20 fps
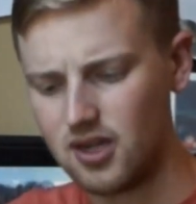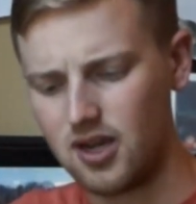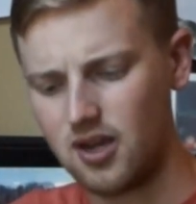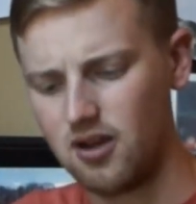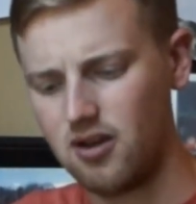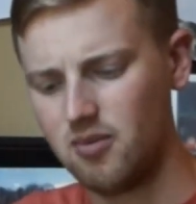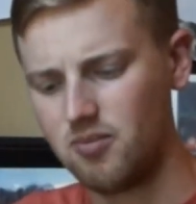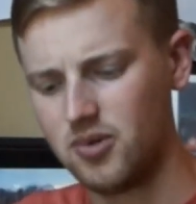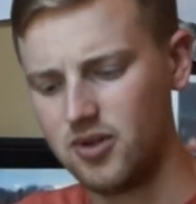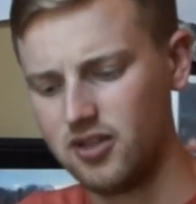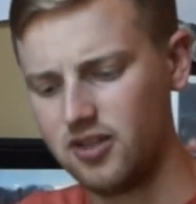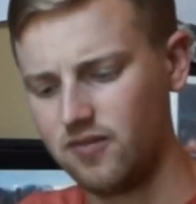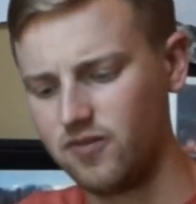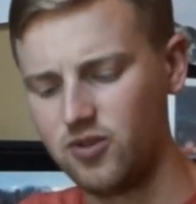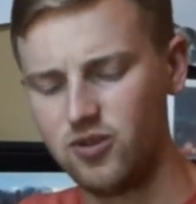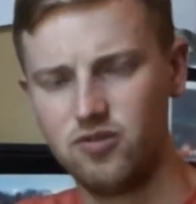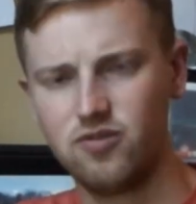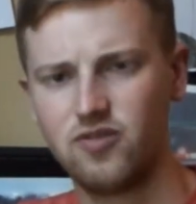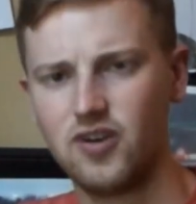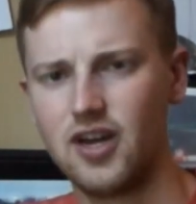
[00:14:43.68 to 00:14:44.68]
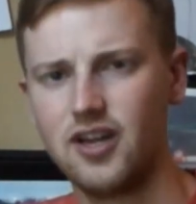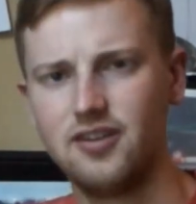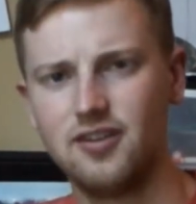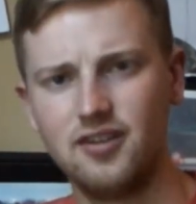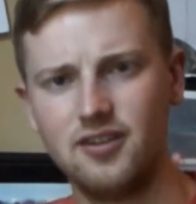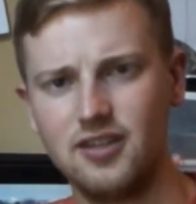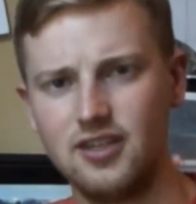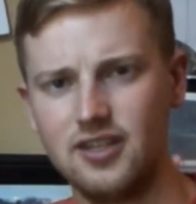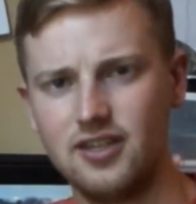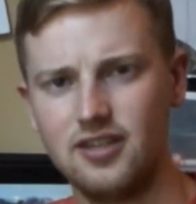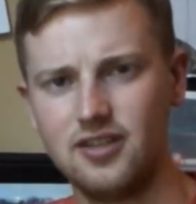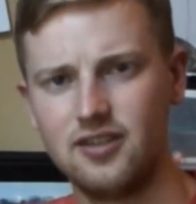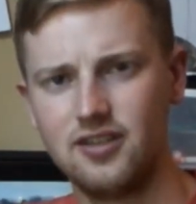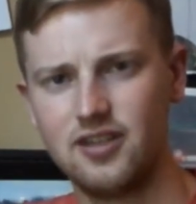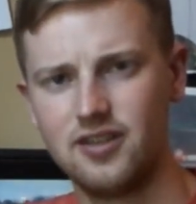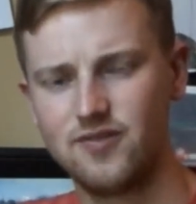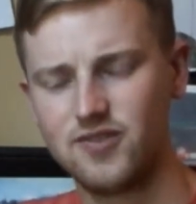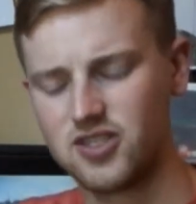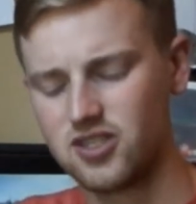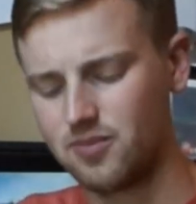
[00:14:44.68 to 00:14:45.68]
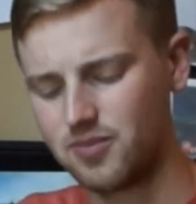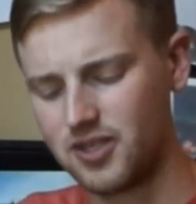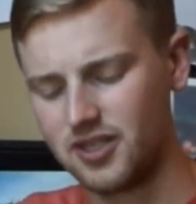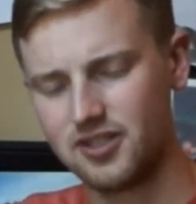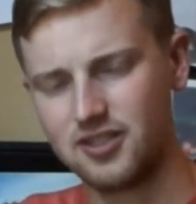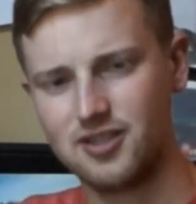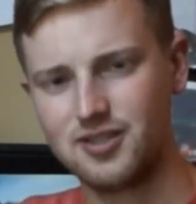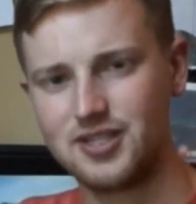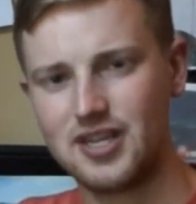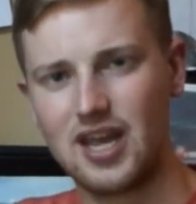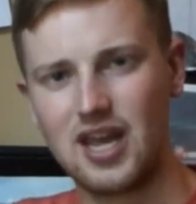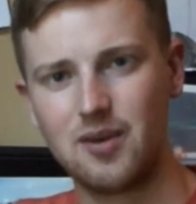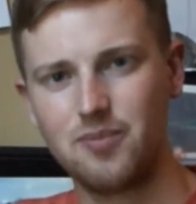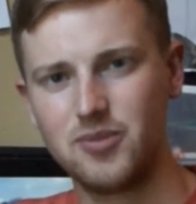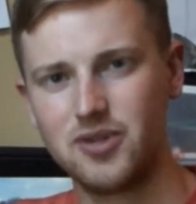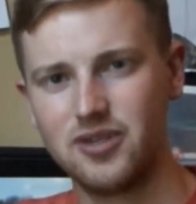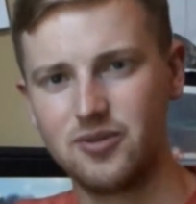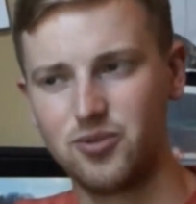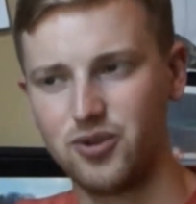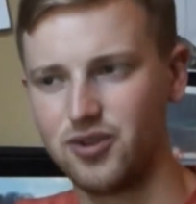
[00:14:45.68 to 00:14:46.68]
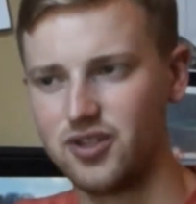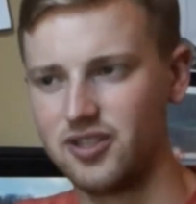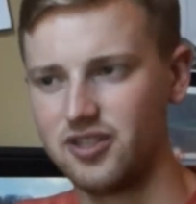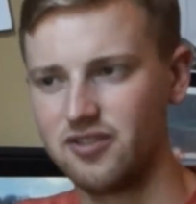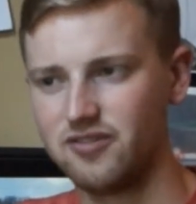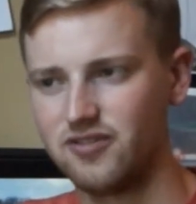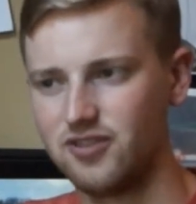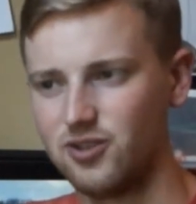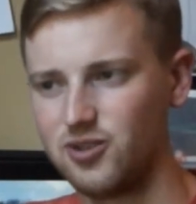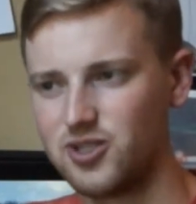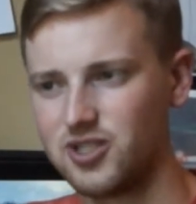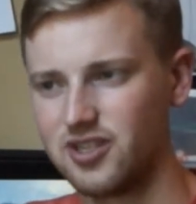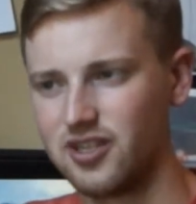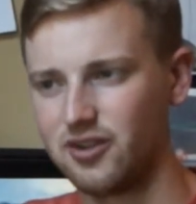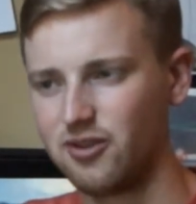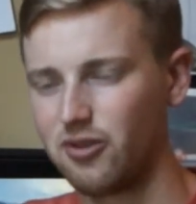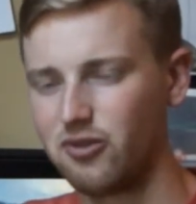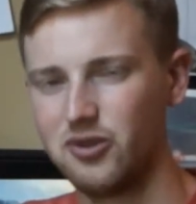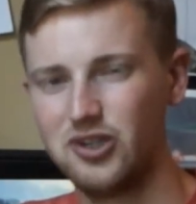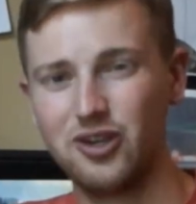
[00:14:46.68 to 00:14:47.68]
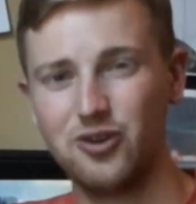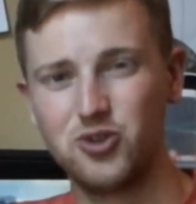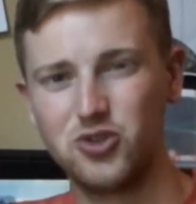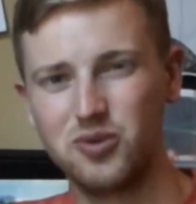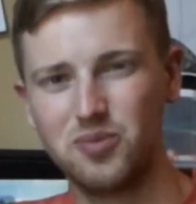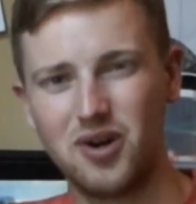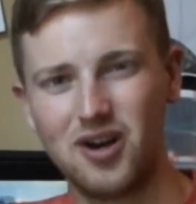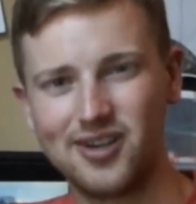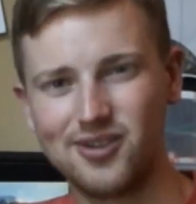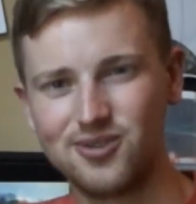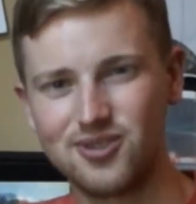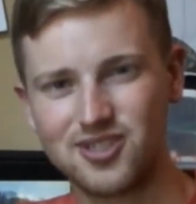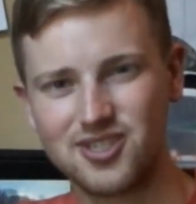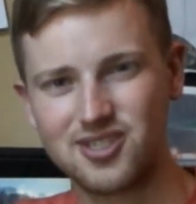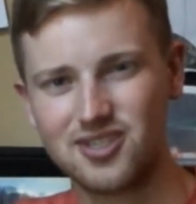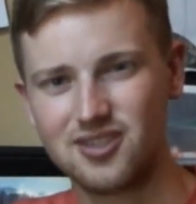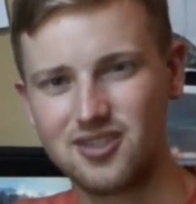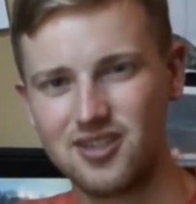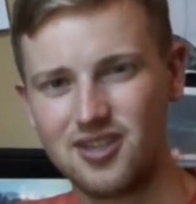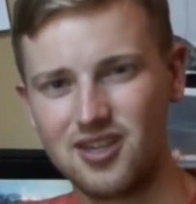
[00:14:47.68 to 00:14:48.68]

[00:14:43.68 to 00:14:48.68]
But if you find the need, if something does happen within the first like 300 miles,